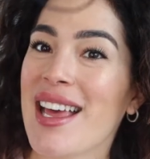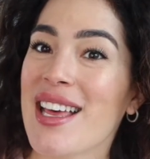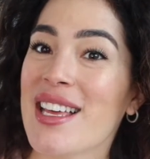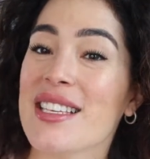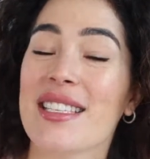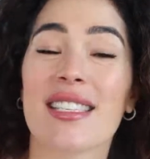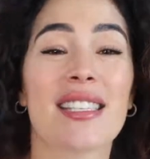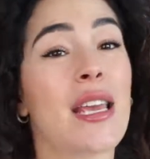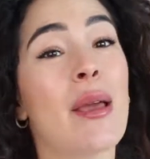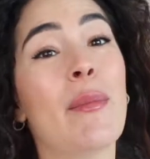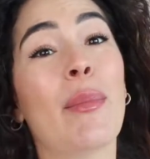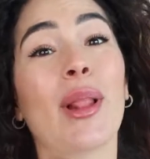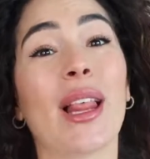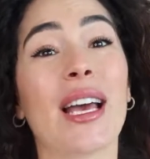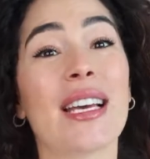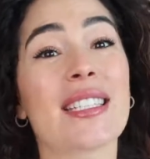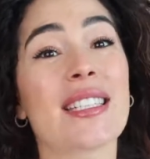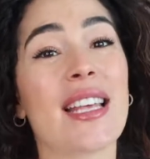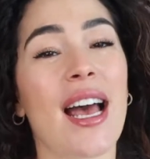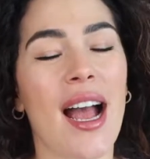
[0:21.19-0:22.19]
simple
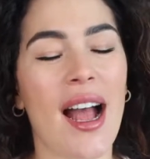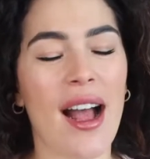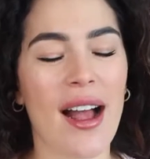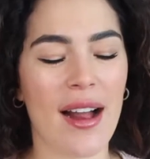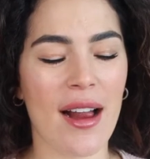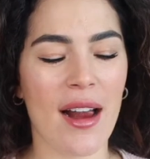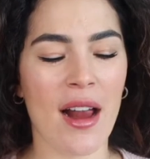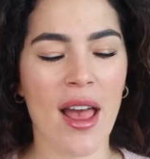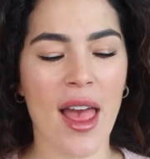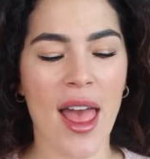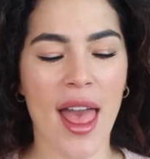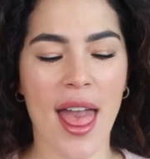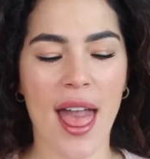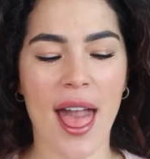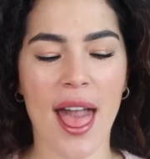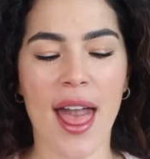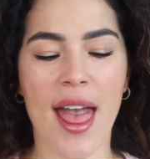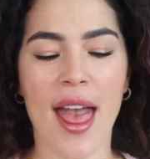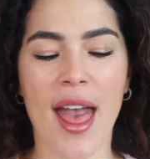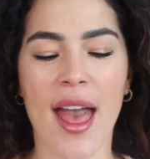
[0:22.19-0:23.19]
as that,
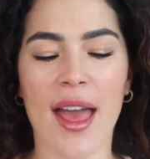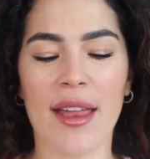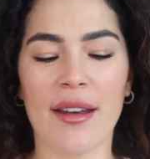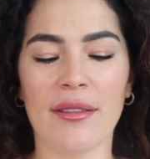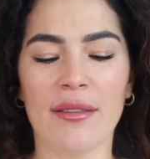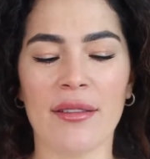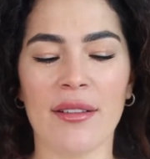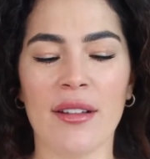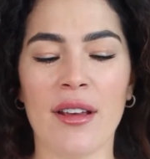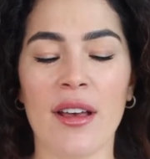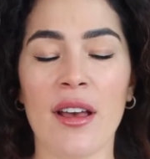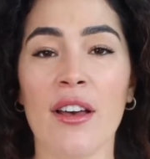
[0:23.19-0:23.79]
and